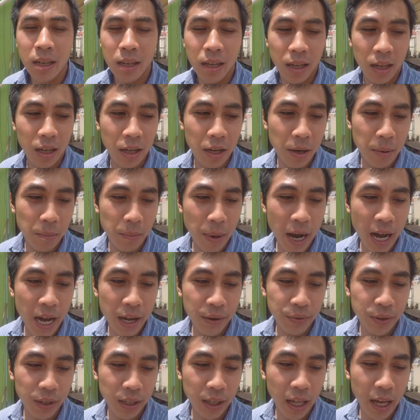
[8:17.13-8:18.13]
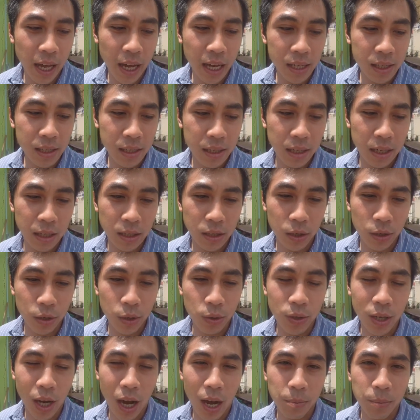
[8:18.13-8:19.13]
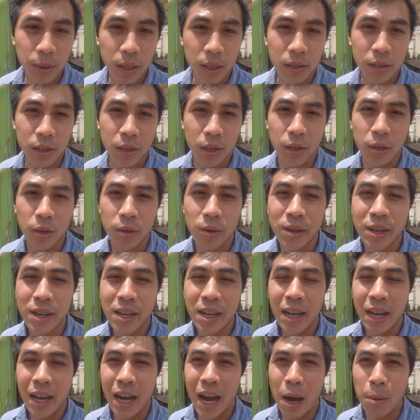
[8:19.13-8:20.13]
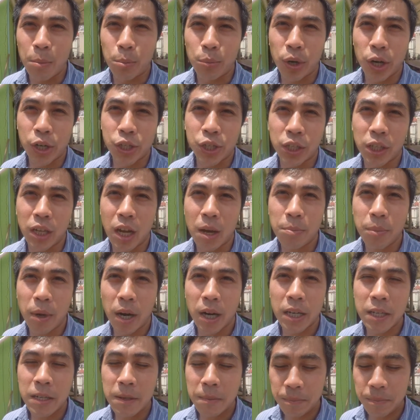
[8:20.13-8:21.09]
Um, I have class and it's a new topic, so I'm brushing up on it.